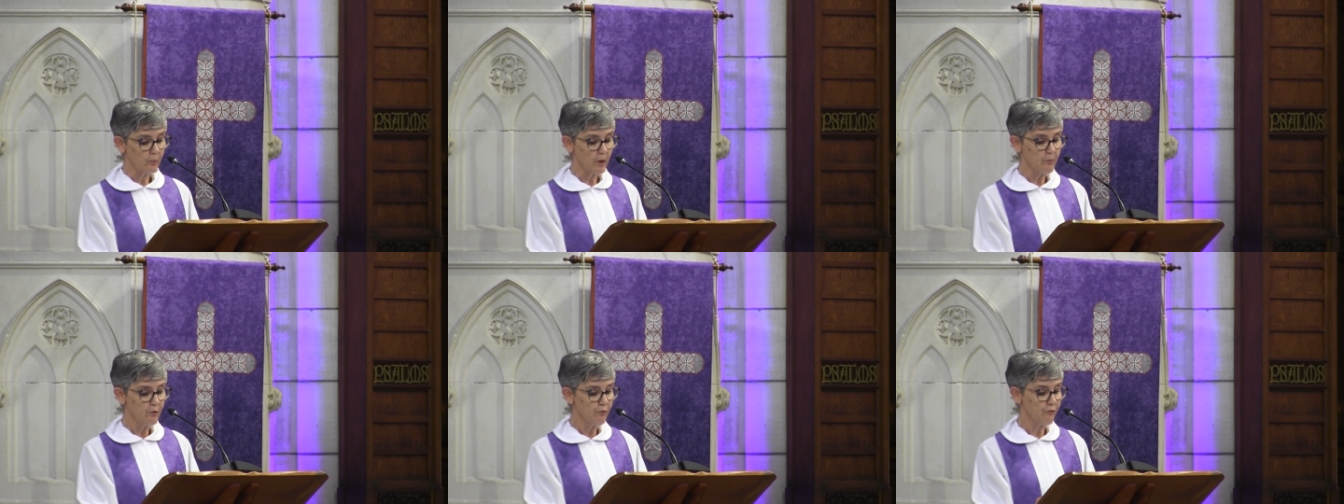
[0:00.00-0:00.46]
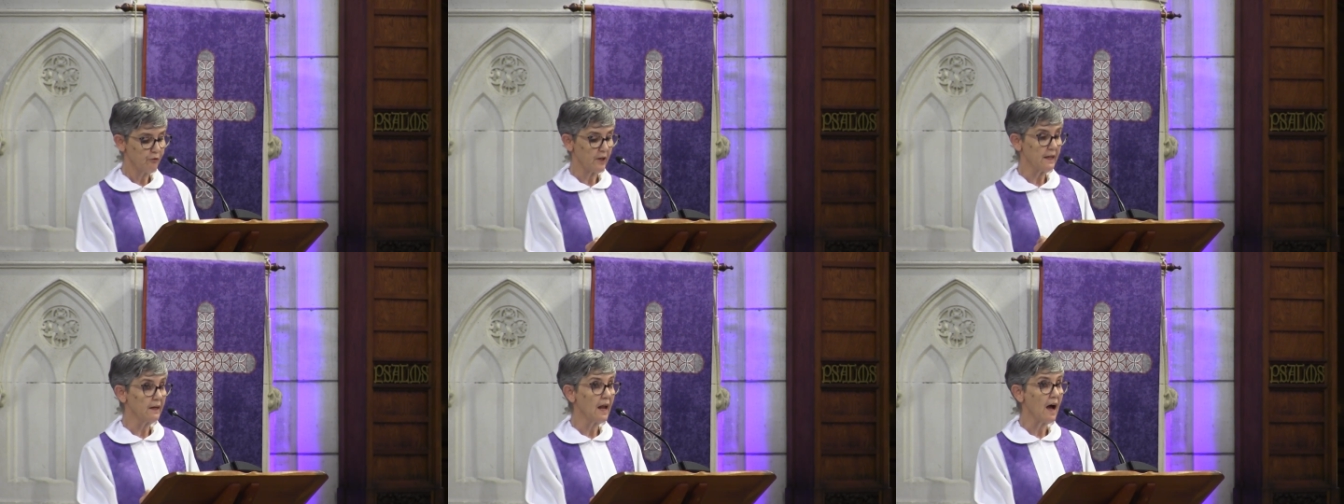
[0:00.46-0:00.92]
we will
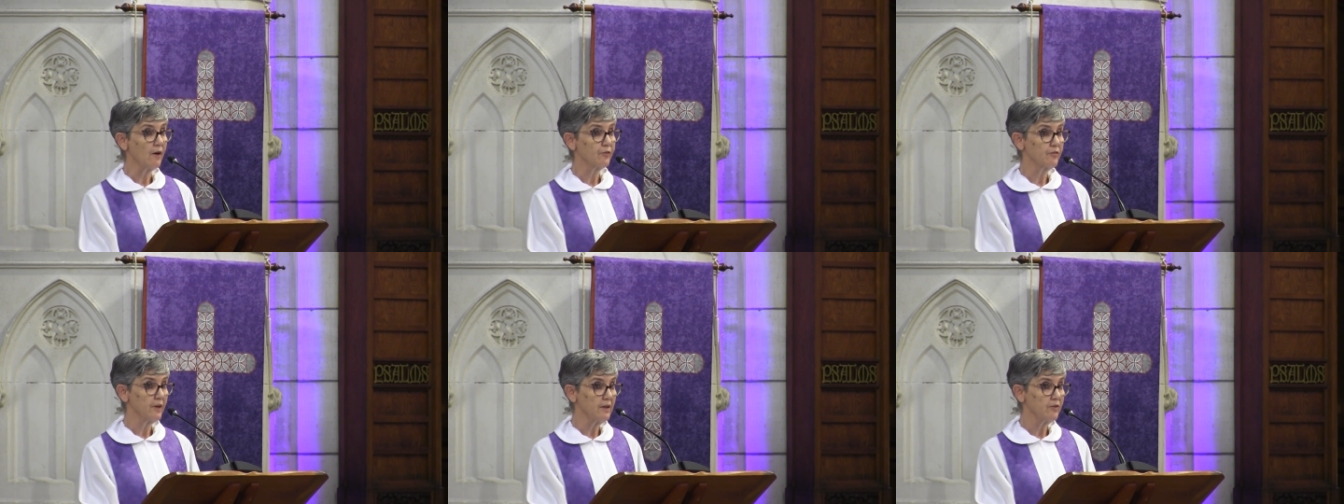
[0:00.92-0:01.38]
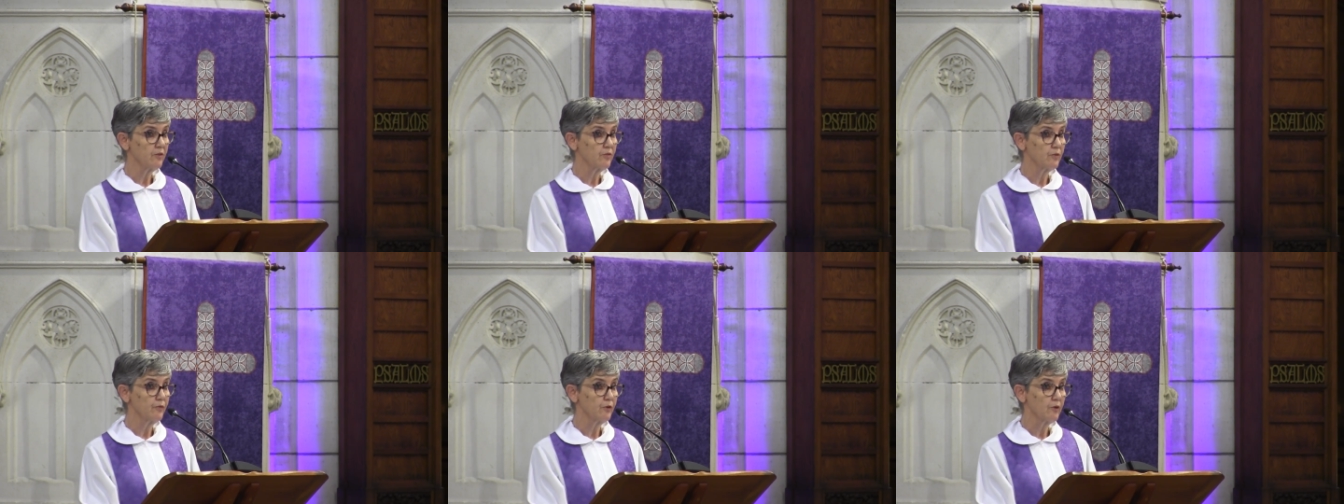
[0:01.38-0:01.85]
feel our
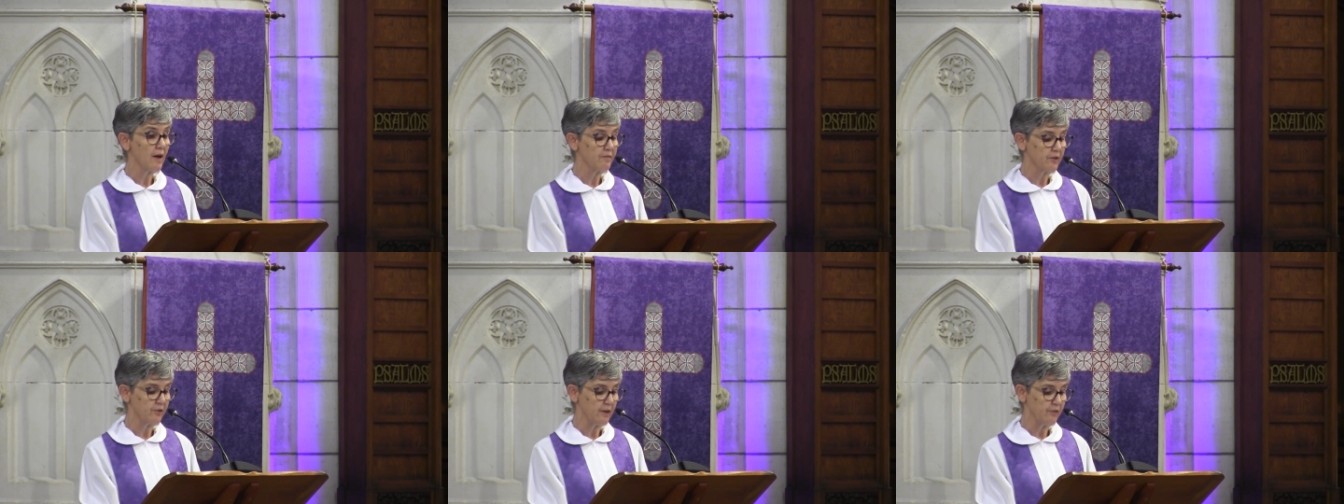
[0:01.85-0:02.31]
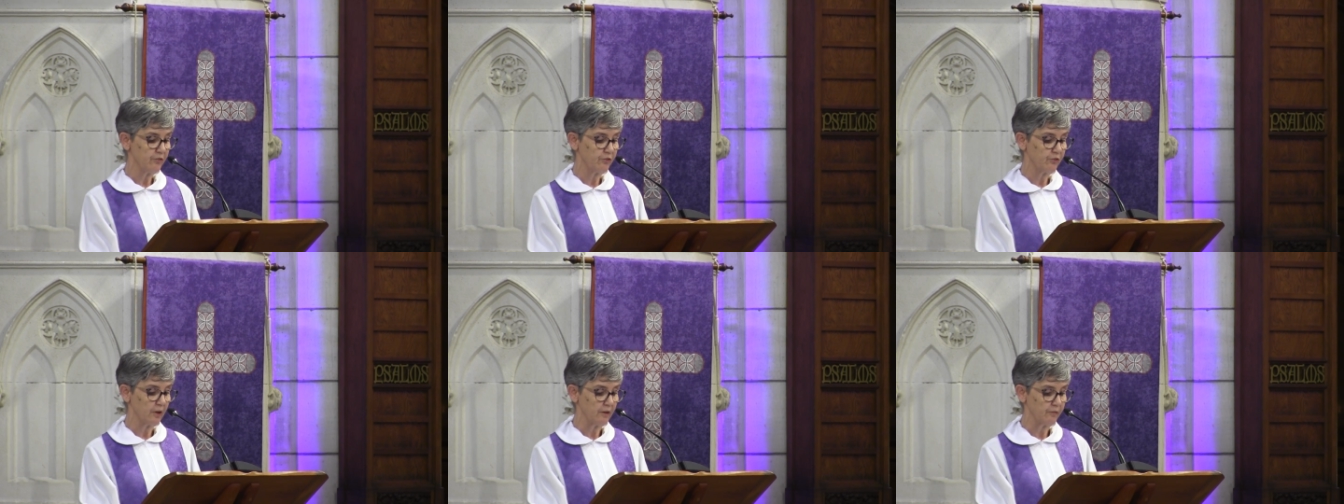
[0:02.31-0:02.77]
centres of gravity
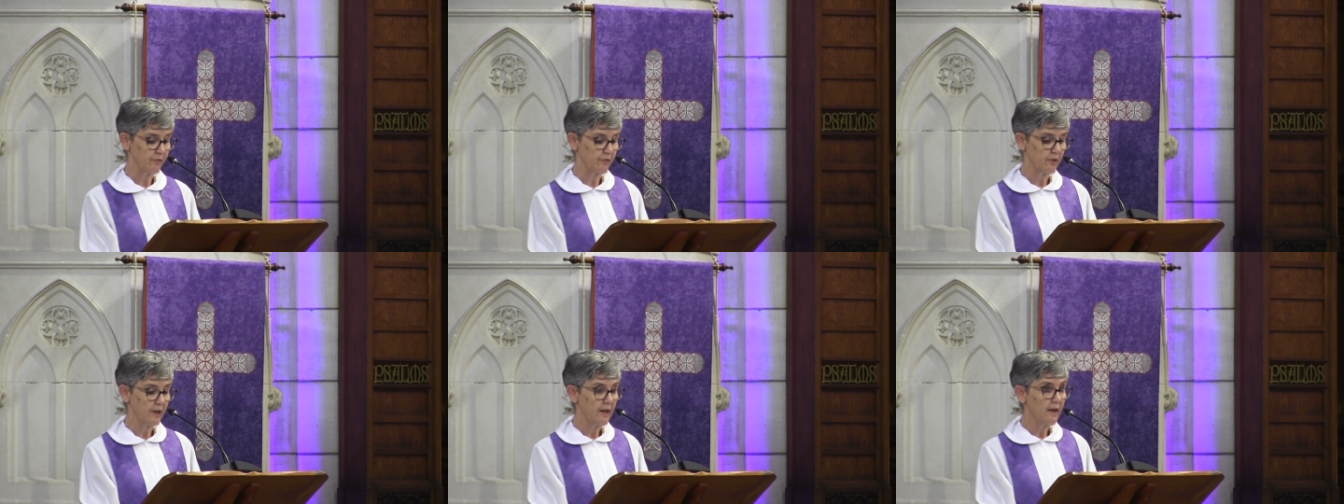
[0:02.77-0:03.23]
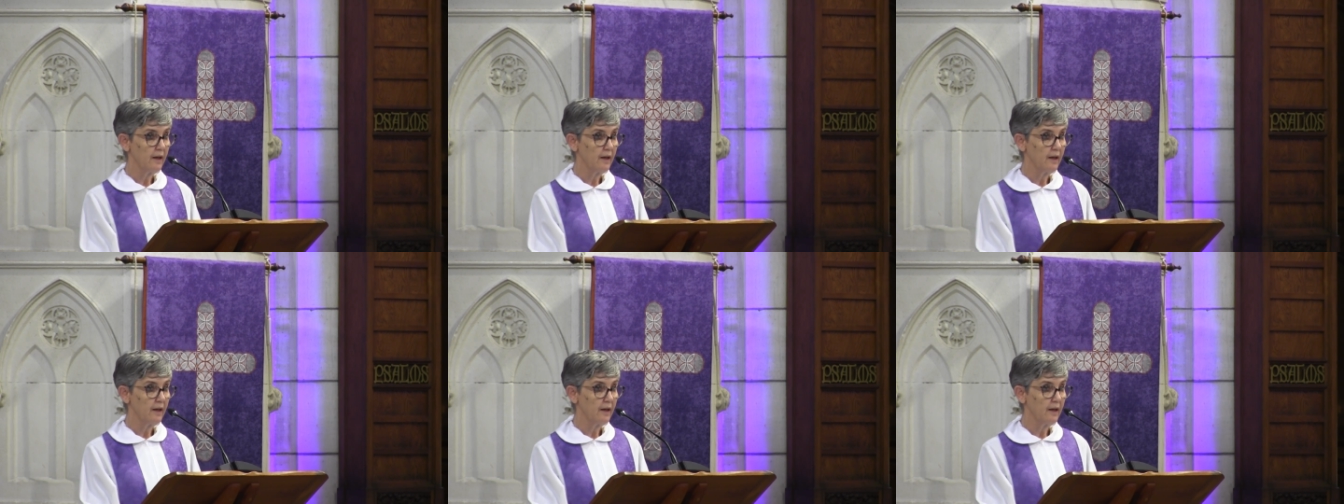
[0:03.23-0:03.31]
shift